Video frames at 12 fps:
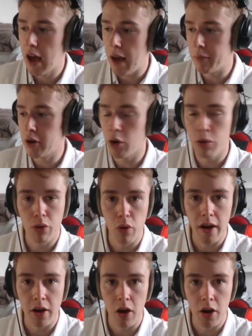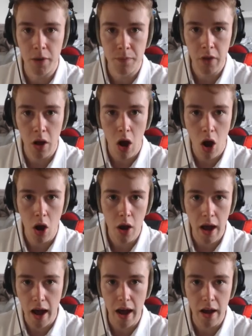I'm going to go through right now how
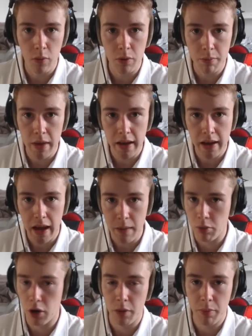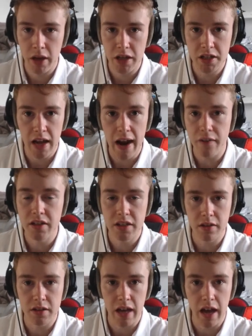I would make a product page every
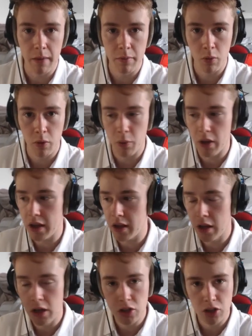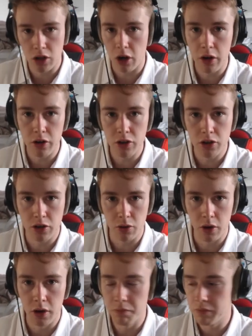single time when we start a new
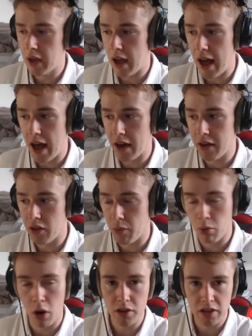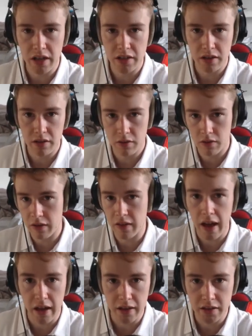store and the process
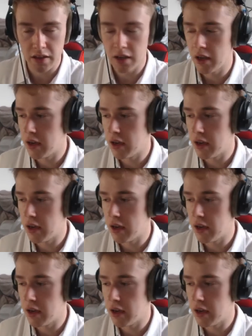that is.